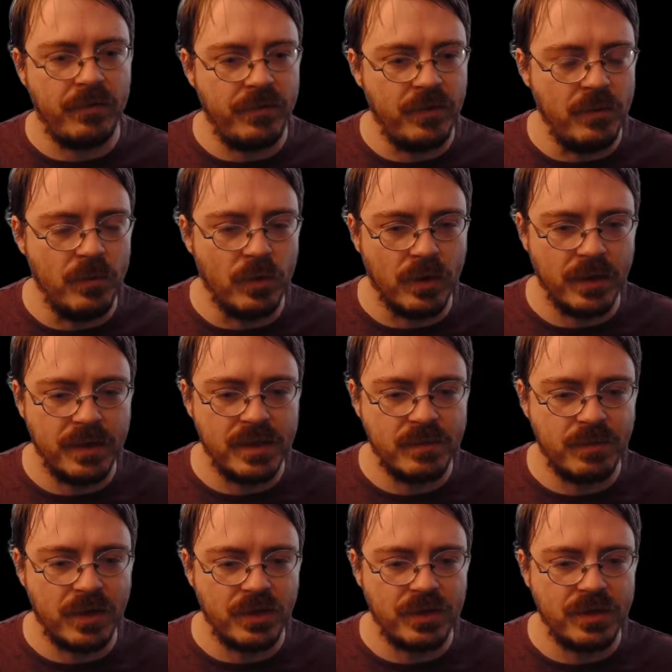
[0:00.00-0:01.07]
a few more of these
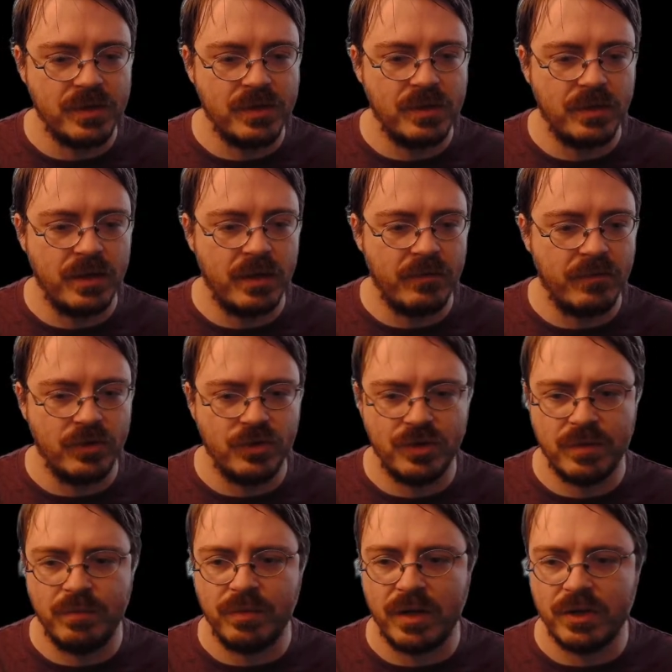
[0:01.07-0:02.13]
brushes, looking for
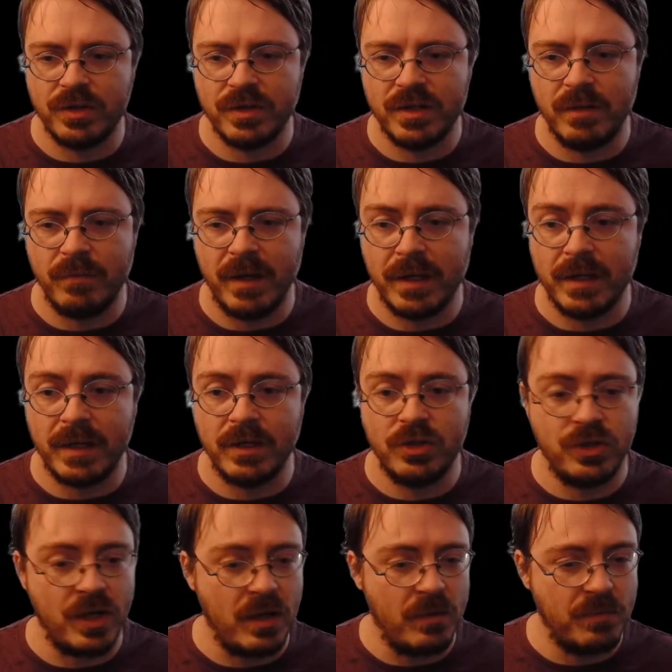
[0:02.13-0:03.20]
just brushes that make nice
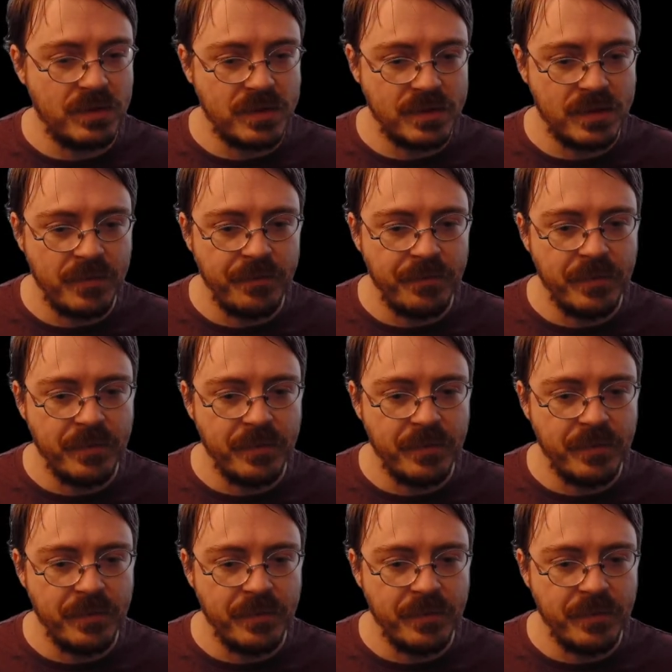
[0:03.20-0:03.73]
shapes,